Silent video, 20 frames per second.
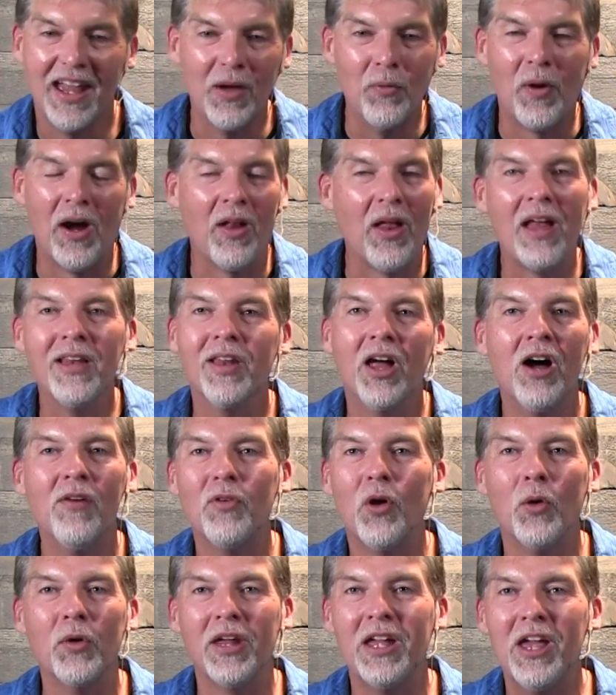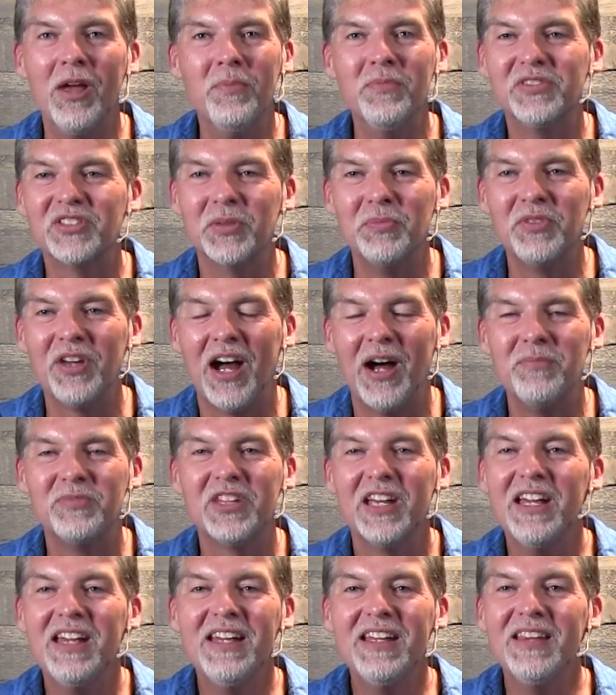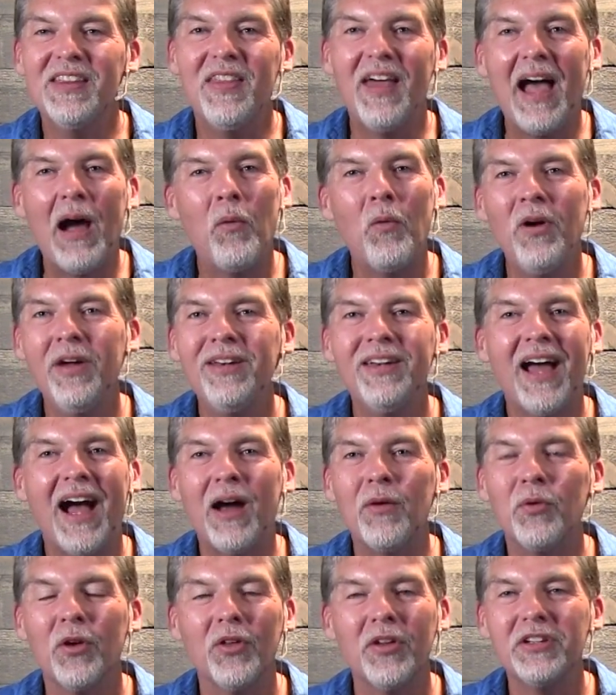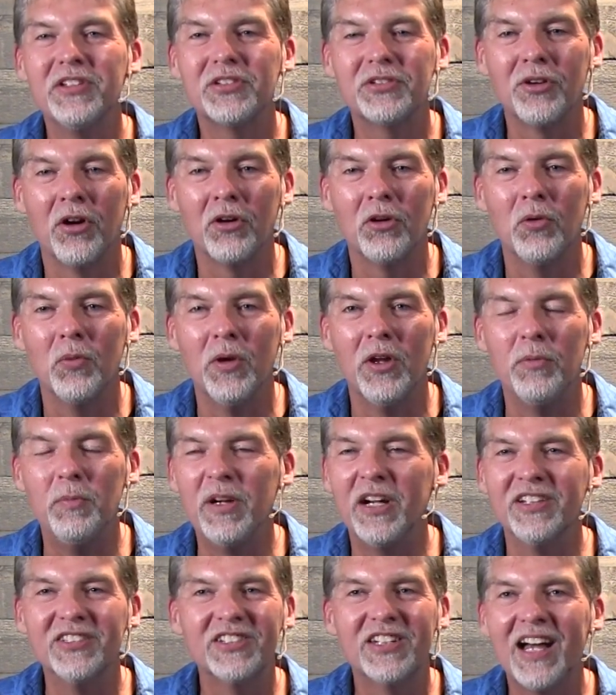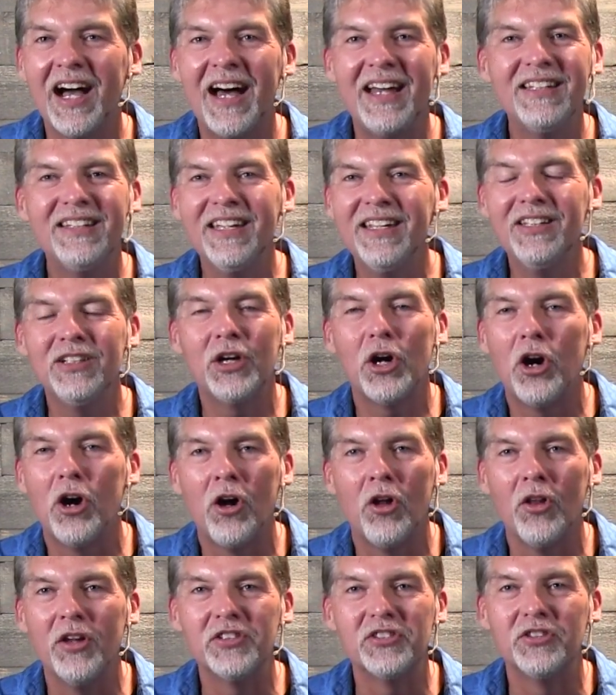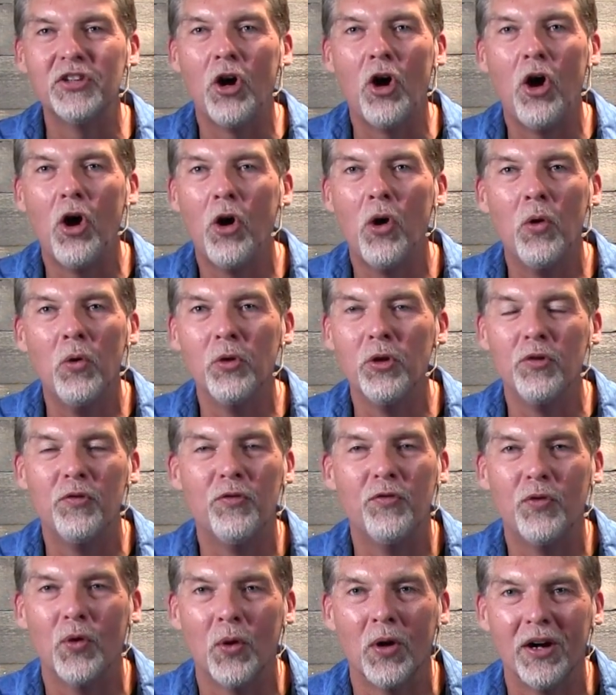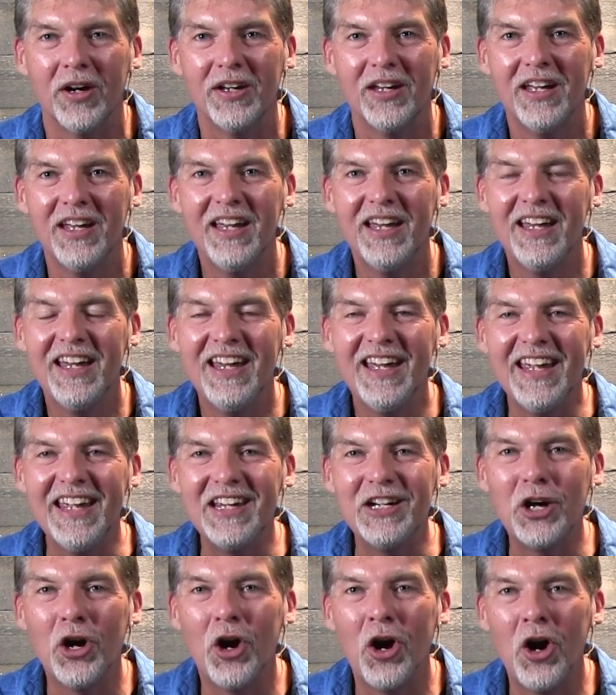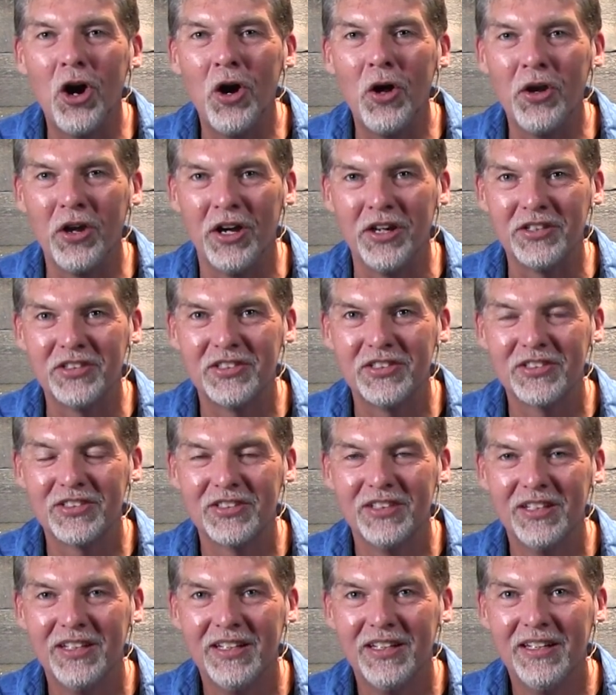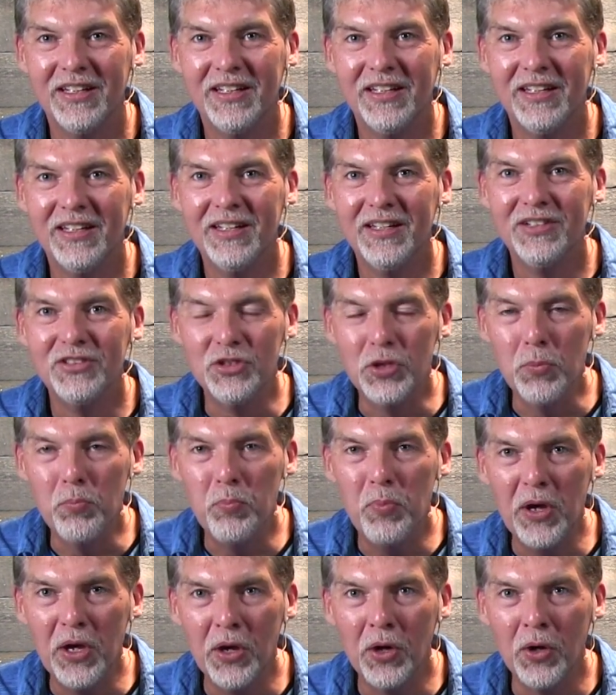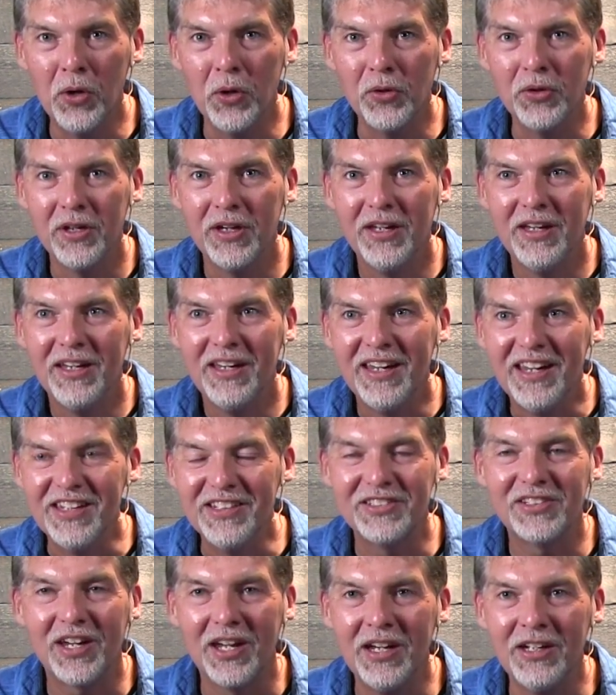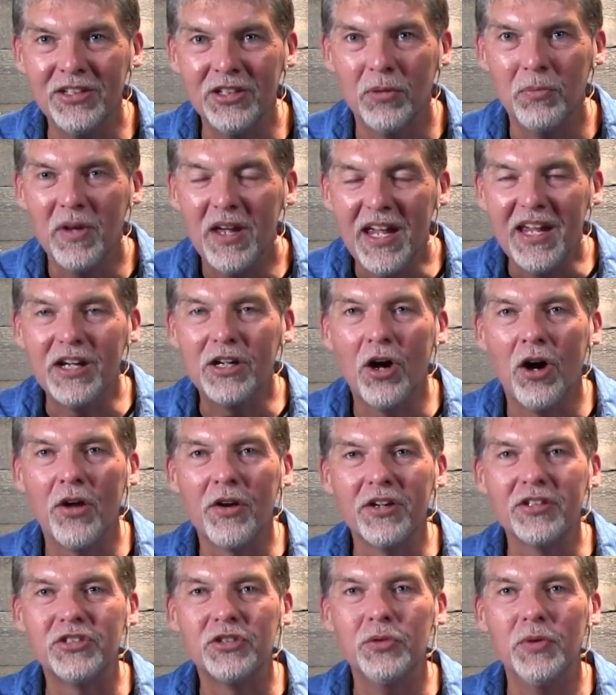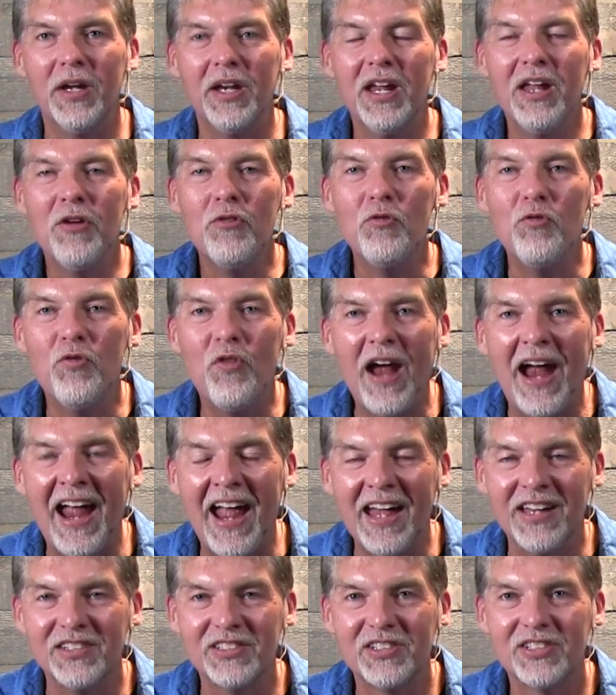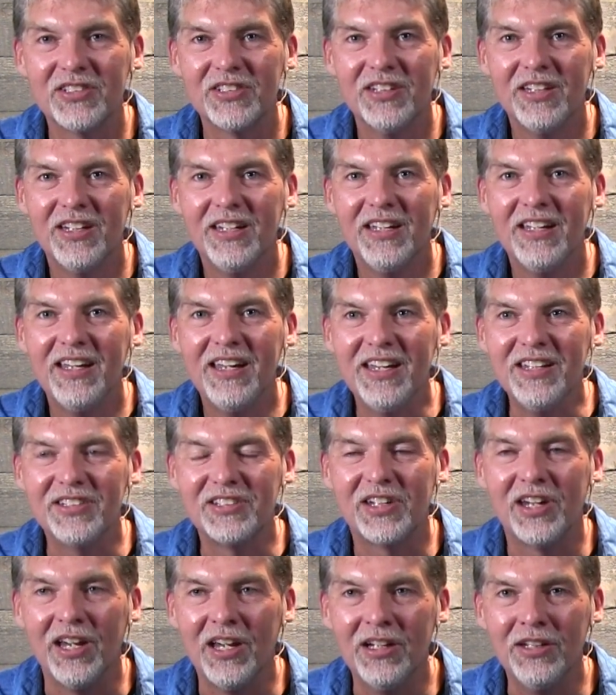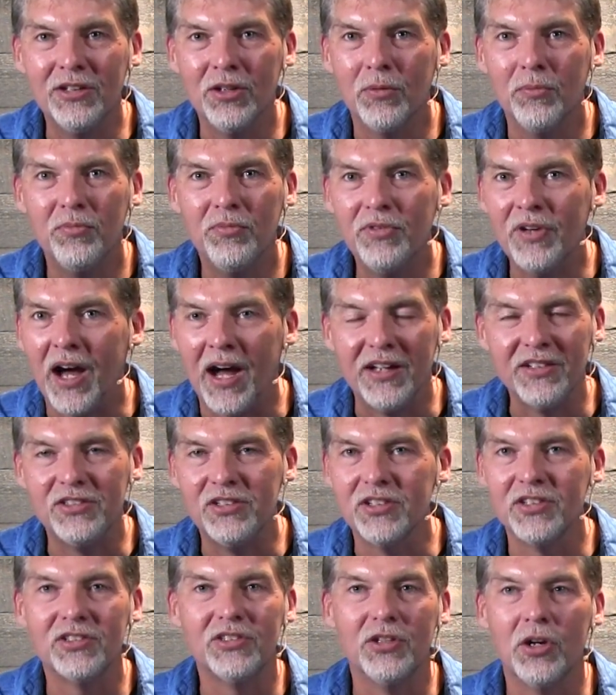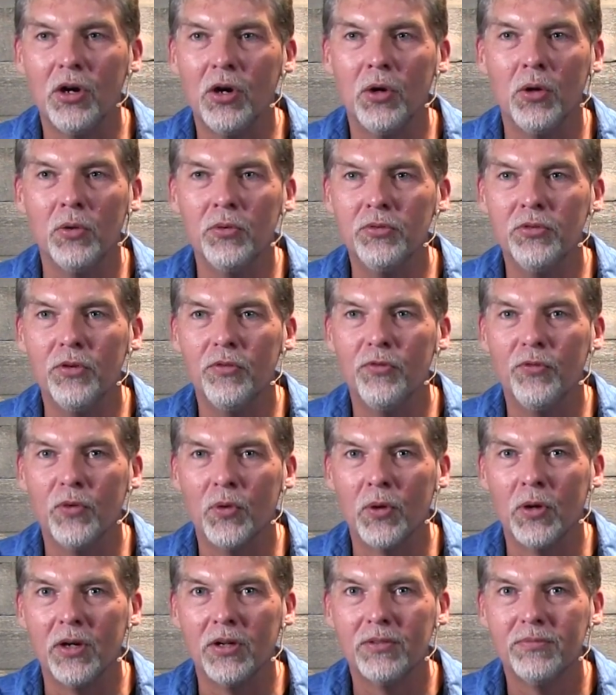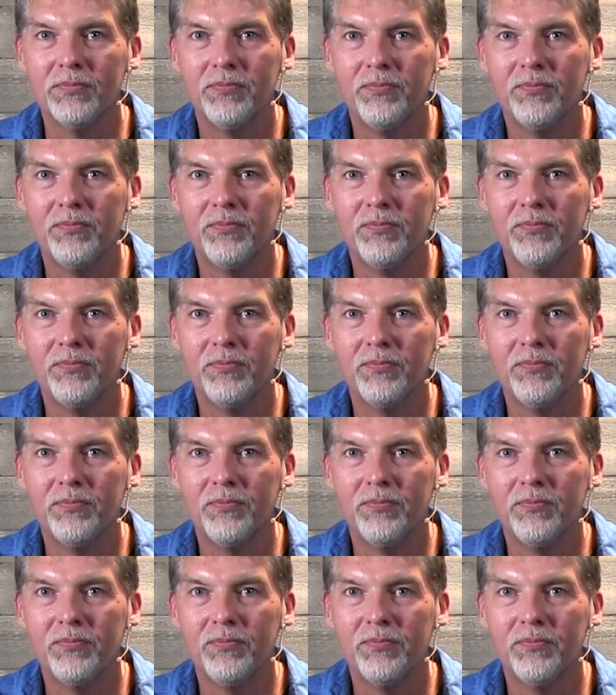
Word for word: and while I love old hymns sometimes, that one I really struggle with because God didn't call us to hold a fort. He called us to build his kingdom. He called us to advance his kingdom, not just to hold the fort.